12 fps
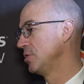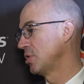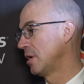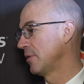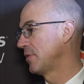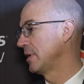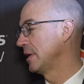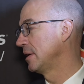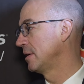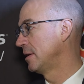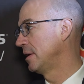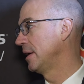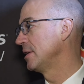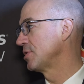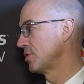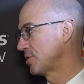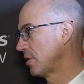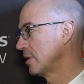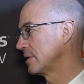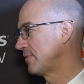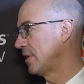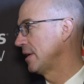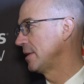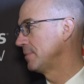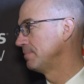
Jonathan and Elias are starting to find